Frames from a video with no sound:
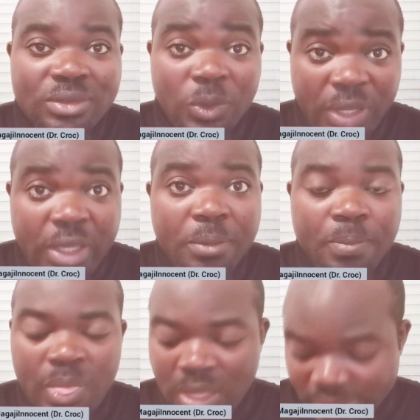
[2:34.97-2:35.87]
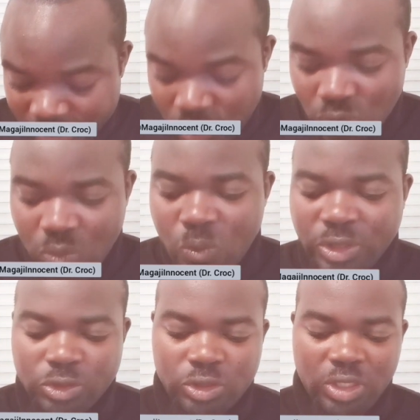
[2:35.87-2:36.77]
Okay? This is what we
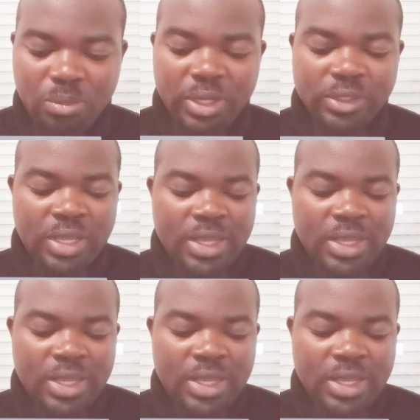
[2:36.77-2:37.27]
want to talk about.